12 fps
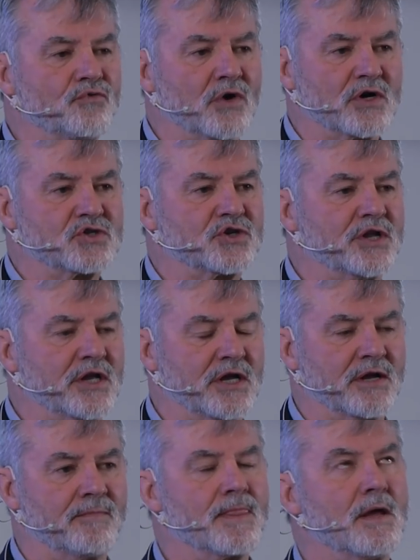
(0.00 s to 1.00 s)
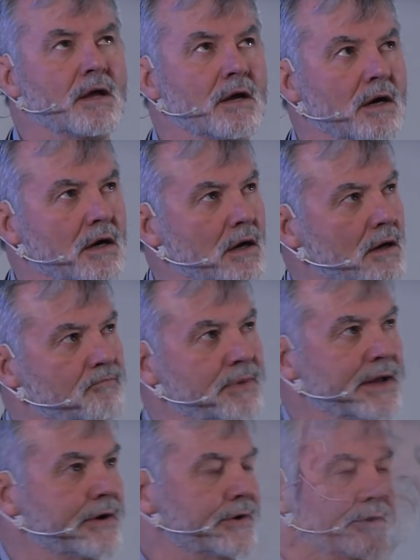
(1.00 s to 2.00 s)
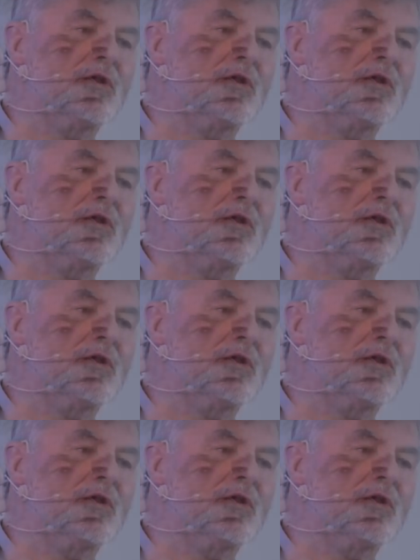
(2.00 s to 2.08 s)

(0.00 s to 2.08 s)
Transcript: functioning, better,